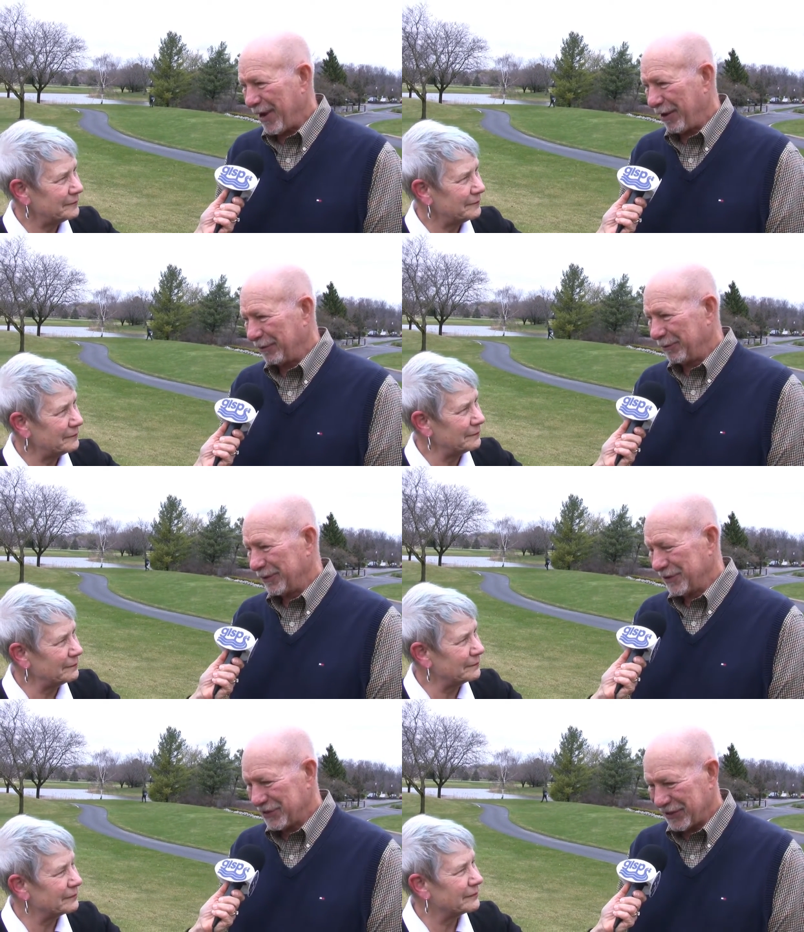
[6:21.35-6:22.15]
Speaker 1: Mountain
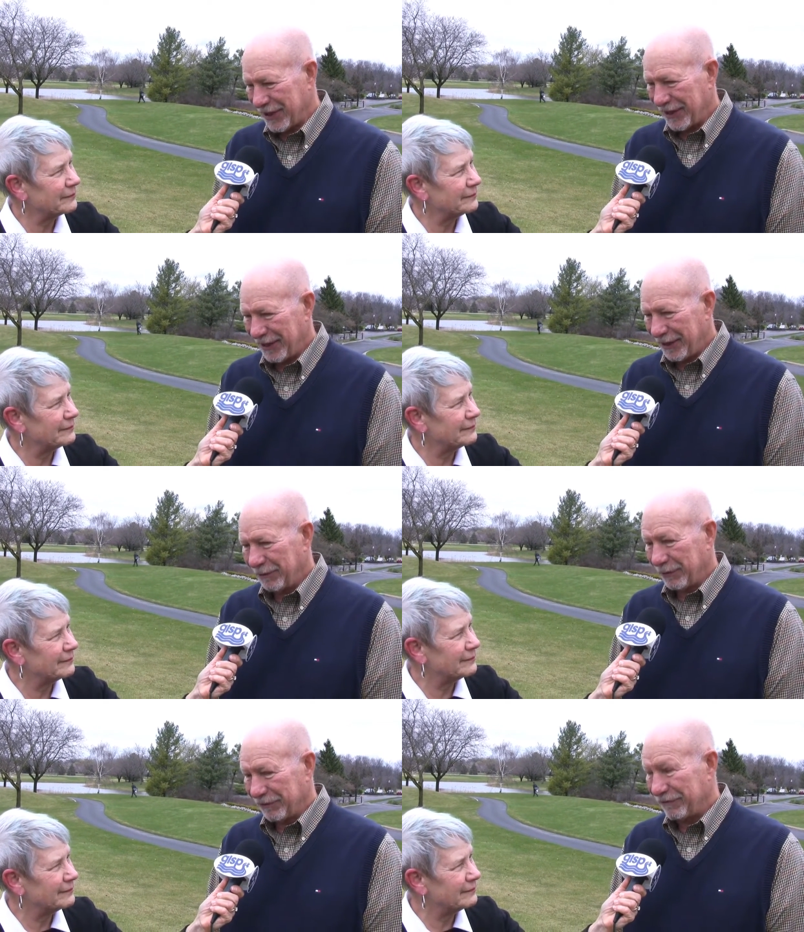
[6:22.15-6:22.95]
was uh,
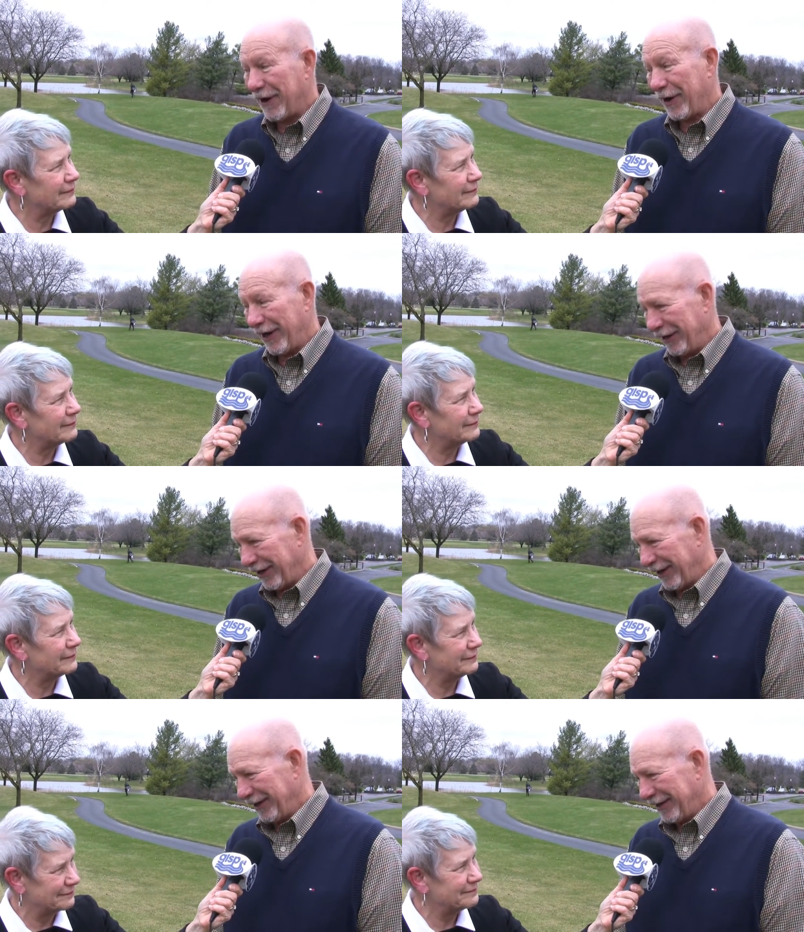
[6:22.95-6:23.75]
was very
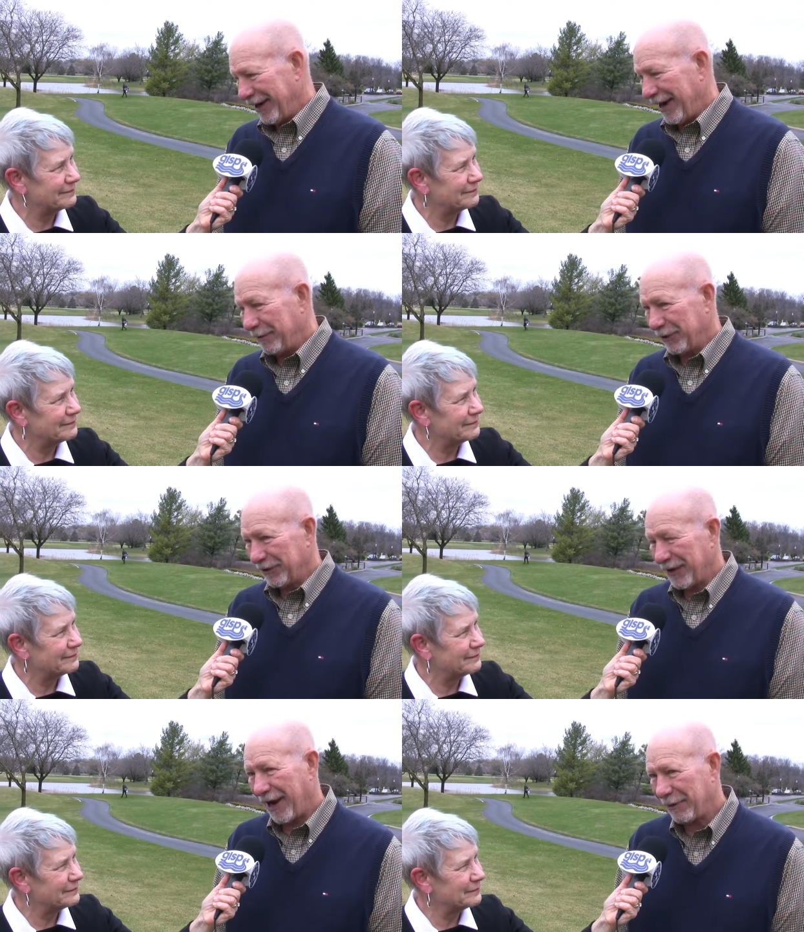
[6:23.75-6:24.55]
hilly. I
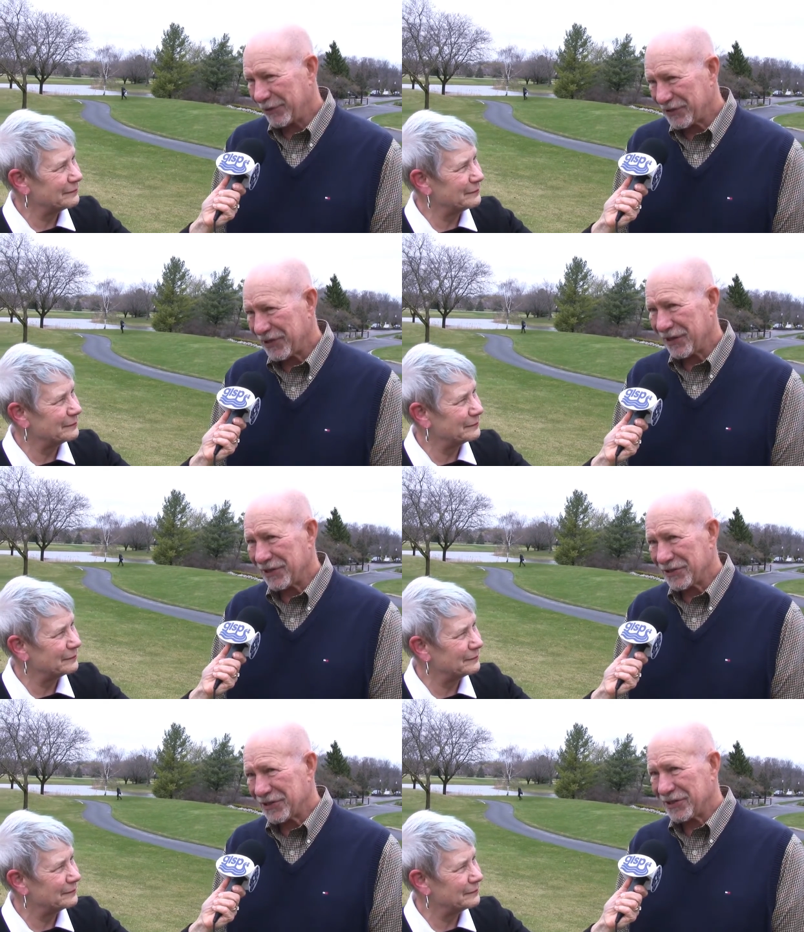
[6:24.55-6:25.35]
would I would say
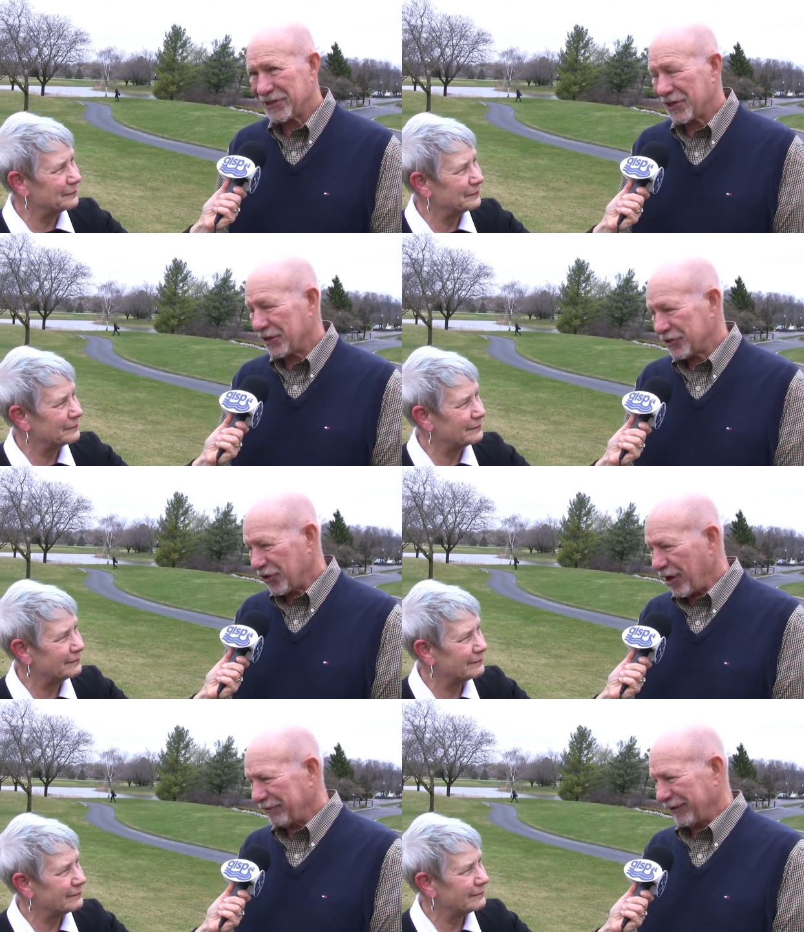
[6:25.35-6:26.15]
this is
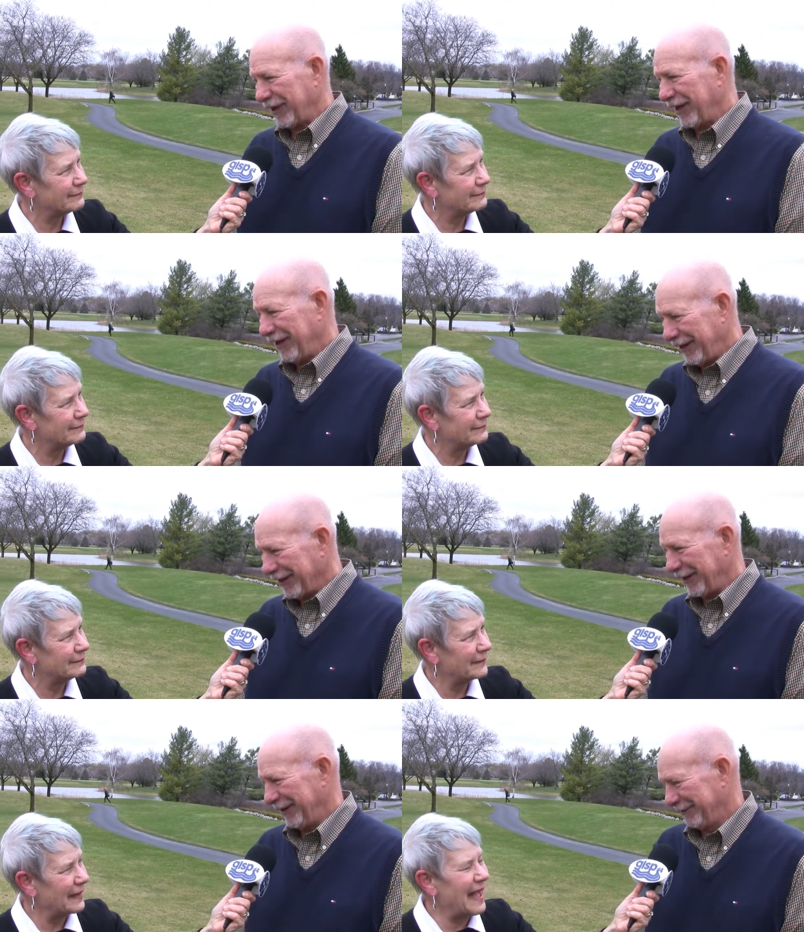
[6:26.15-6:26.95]
softly
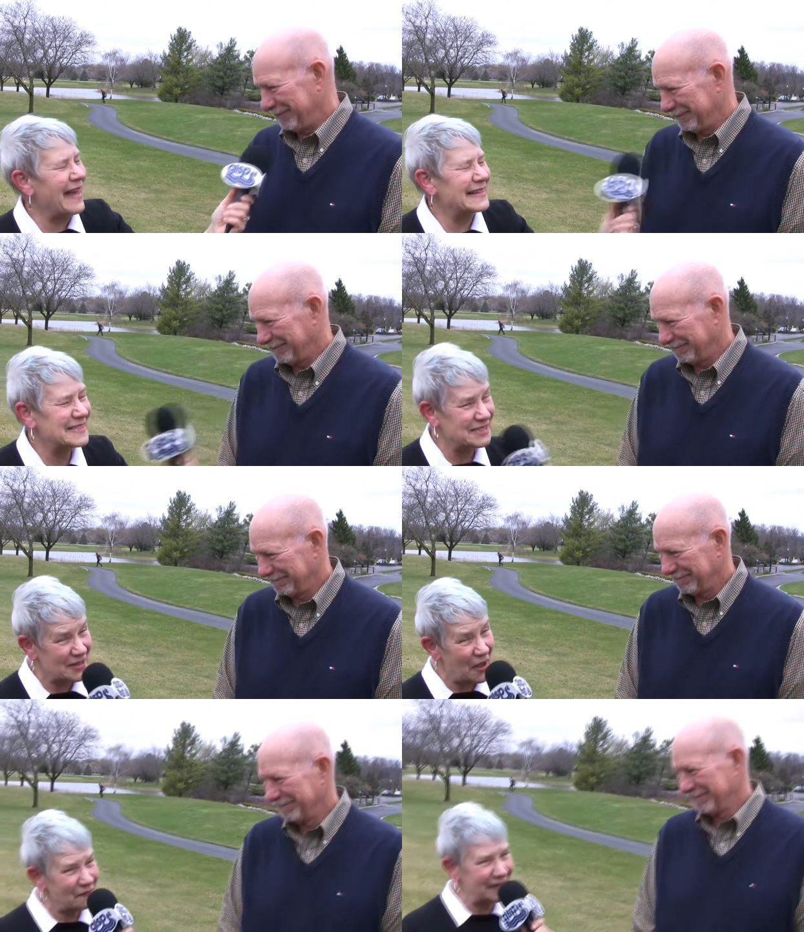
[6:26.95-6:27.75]
hilly.
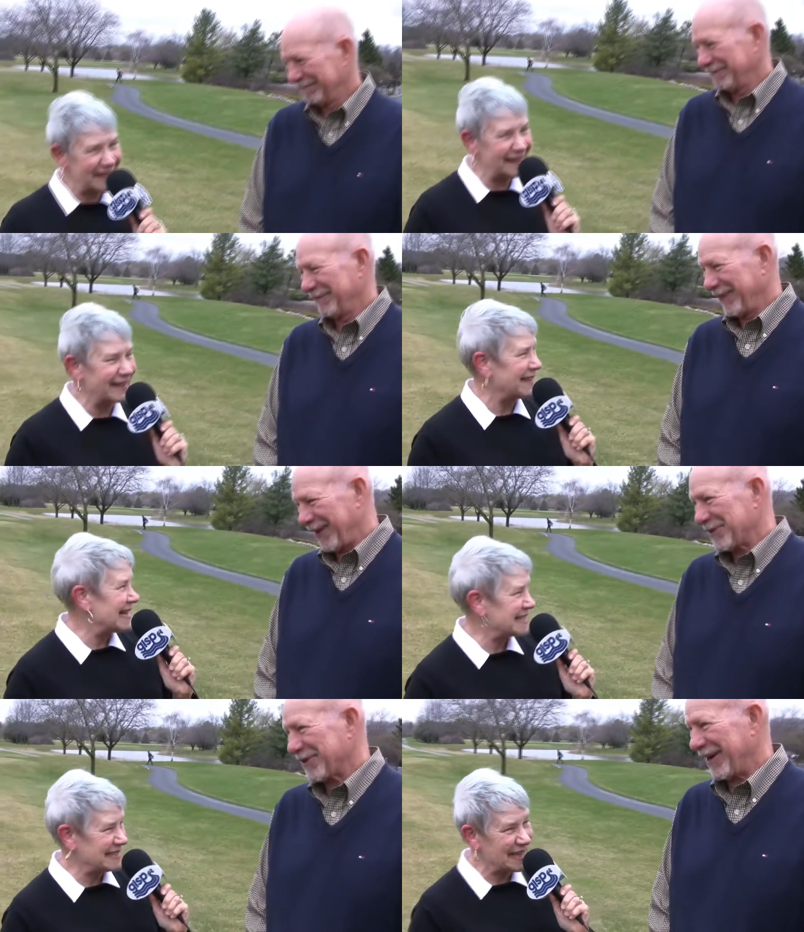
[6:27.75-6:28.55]
Speaker 2: Softly hilly.
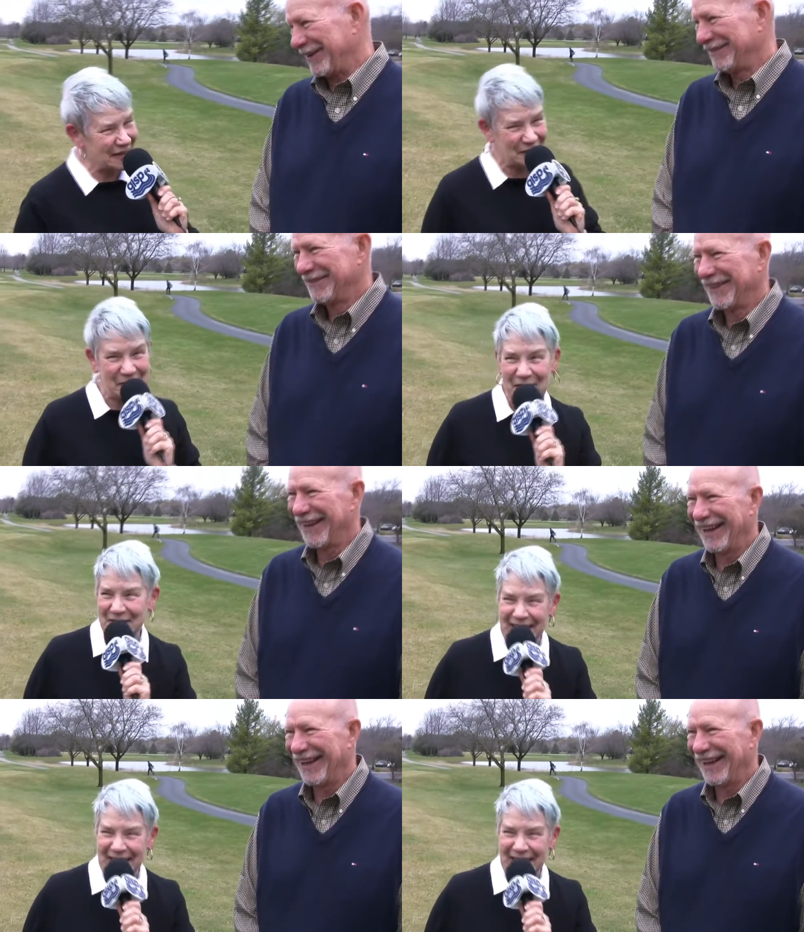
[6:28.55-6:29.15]
That sounds like a quote.